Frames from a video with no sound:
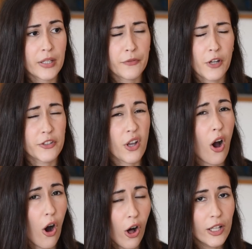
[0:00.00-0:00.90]
if not
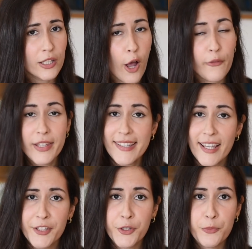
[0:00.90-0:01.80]
all, of the
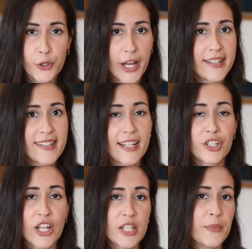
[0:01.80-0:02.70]
studytube trends that
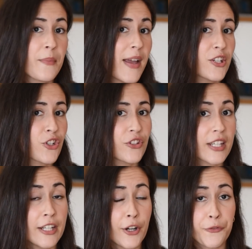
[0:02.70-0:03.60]
Jasmine mentioned
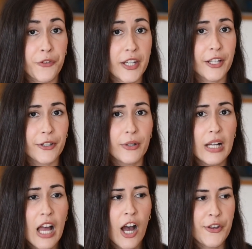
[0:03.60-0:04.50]
in her video.
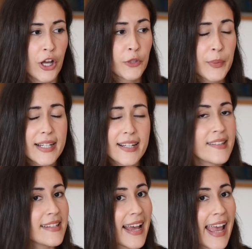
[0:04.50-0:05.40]
Not
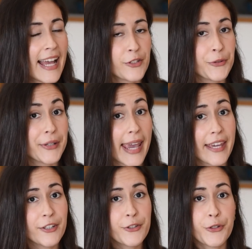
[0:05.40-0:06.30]
because I had to
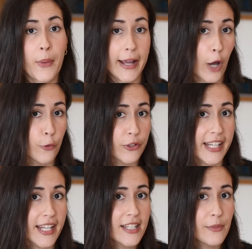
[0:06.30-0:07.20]
cater to my own
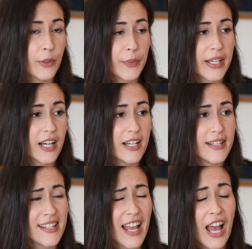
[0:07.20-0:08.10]
needs, but
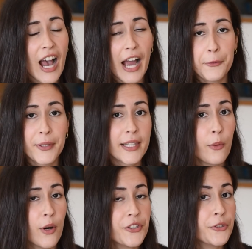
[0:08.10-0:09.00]
because I really
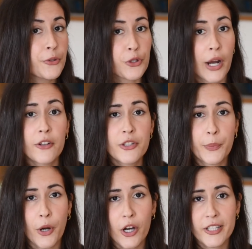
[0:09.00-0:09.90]
wanted to try out the
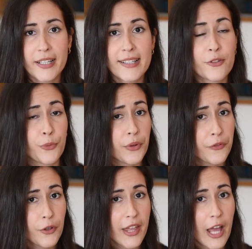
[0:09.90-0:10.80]
products, to
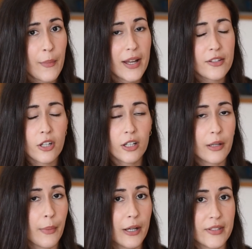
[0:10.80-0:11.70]
review them, and talk
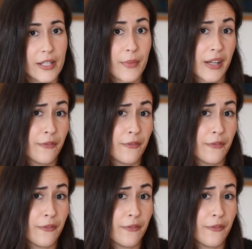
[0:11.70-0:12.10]
about them in